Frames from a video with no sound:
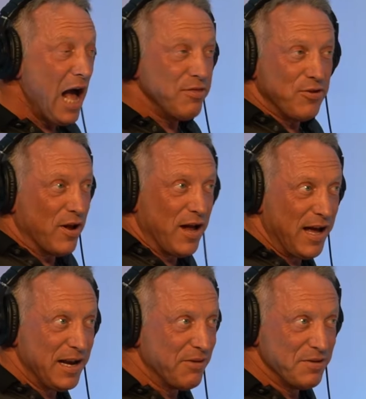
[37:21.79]
I thought I
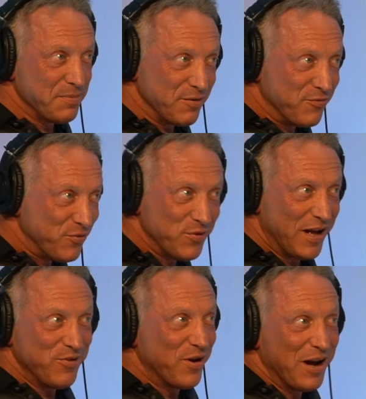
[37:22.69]
had everybody fooled.
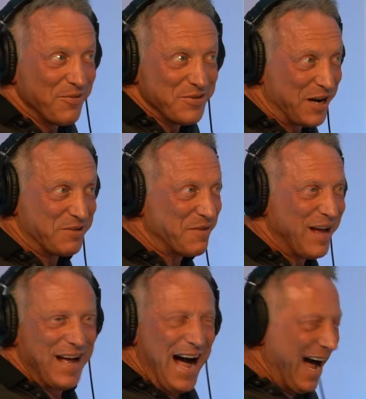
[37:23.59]
I thought I was like,
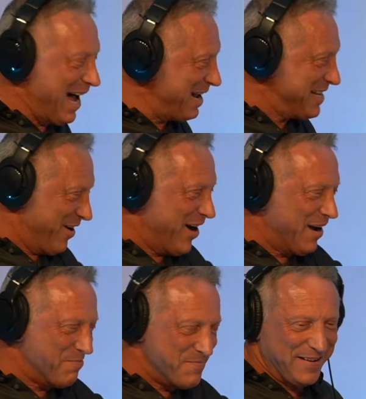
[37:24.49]
uh, you know,
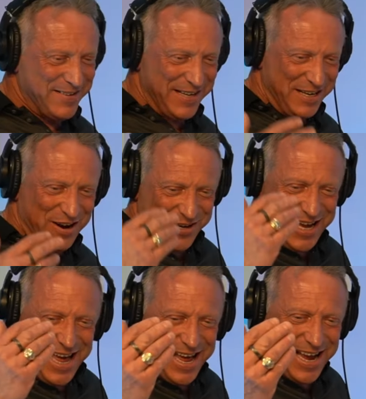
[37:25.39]
I'm mixing
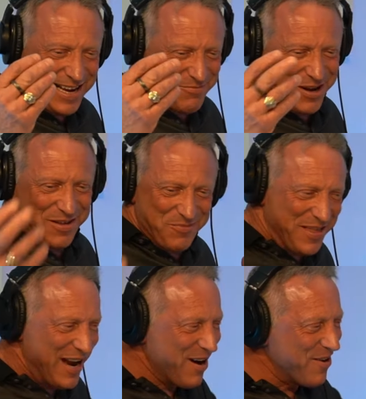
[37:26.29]
cocaine with
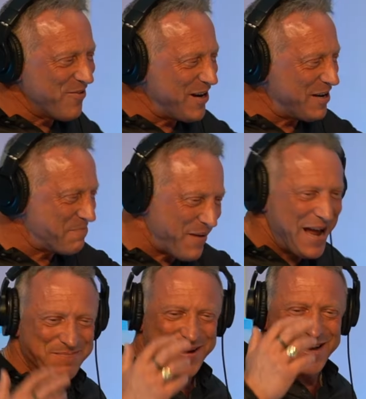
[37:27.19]
with heroin and
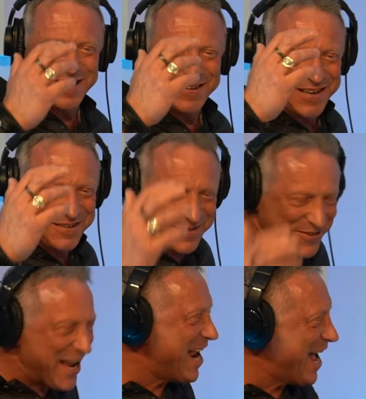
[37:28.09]
right. pain pills and
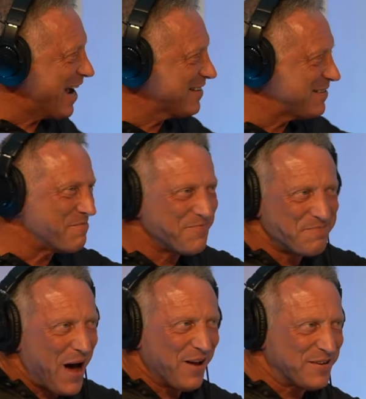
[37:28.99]
Xanax and
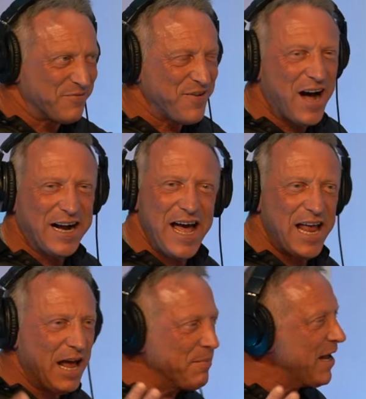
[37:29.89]
bottles of vodka,
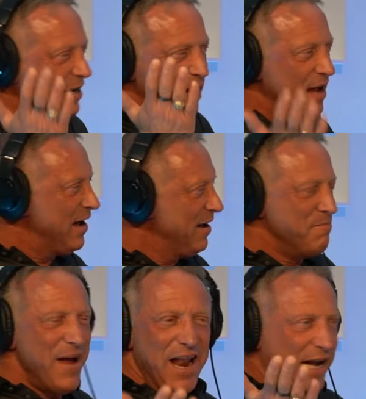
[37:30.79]
and I'm like,
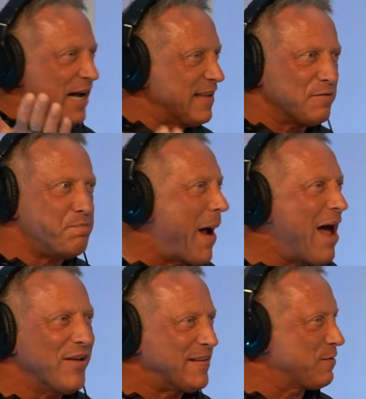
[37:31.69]
man, I got this
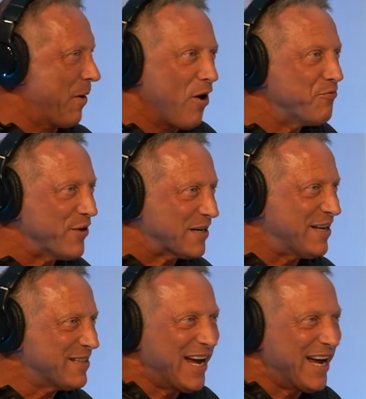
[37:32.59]
balance perfect. Yeah.